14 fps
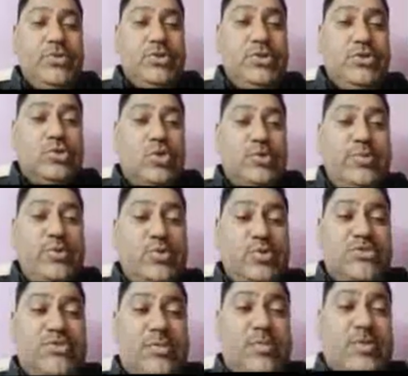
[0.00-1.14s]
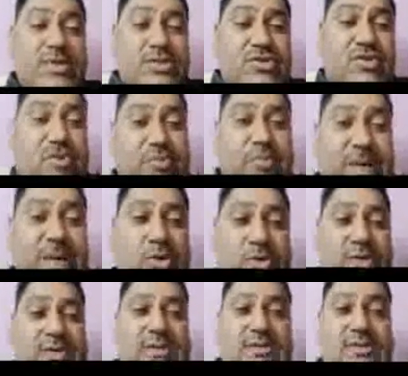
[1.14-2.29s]
should be used for production of
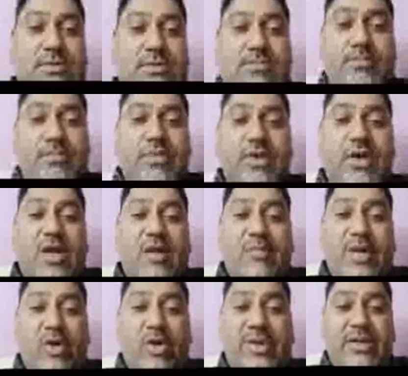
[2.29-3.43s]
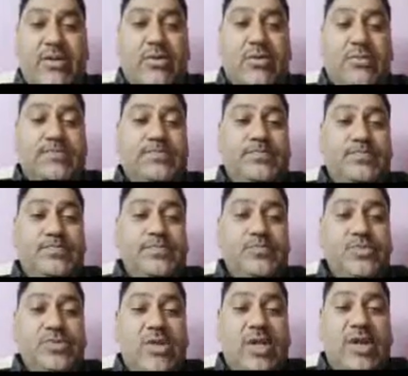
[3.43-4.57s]
biogas and biomanure,
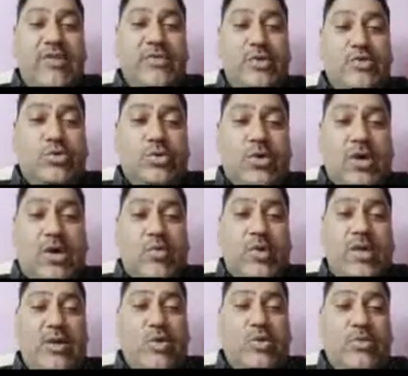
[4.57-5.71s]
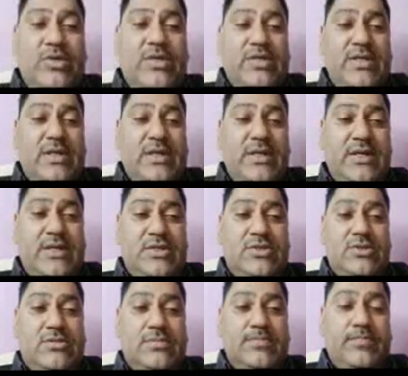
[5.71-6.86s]
and we should avoid over
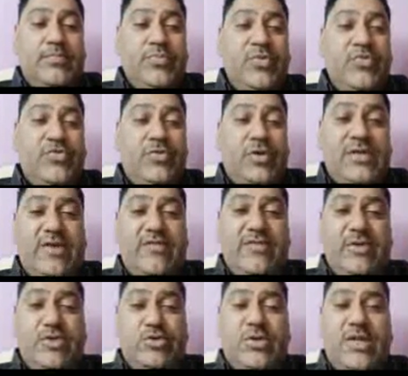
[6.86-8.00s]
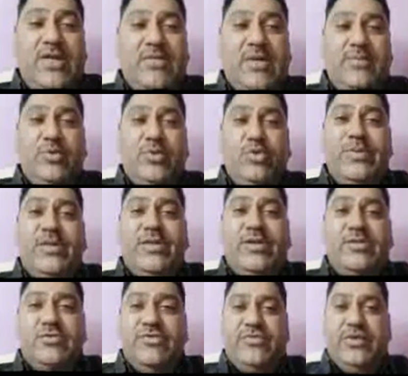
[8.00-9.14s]
irrigation. For that, we should develop new
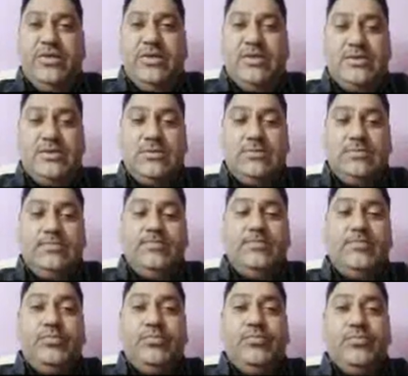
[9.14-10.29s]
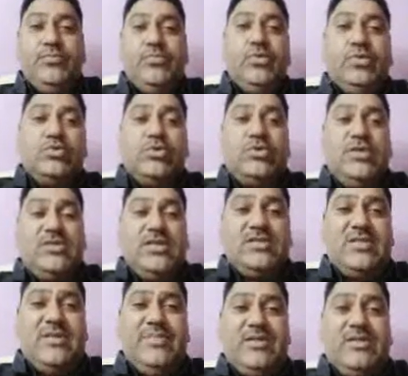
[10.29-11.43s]
methods of irrigation. So these are some
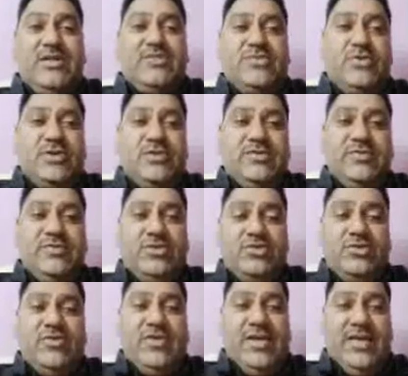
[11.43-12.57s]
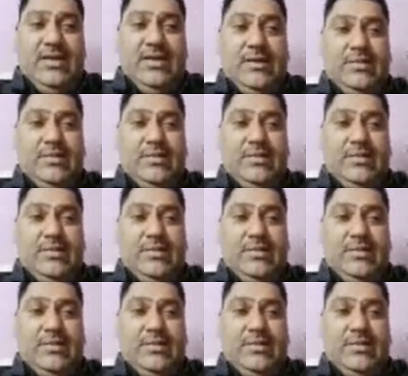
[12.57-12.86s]
methods for conservation of land.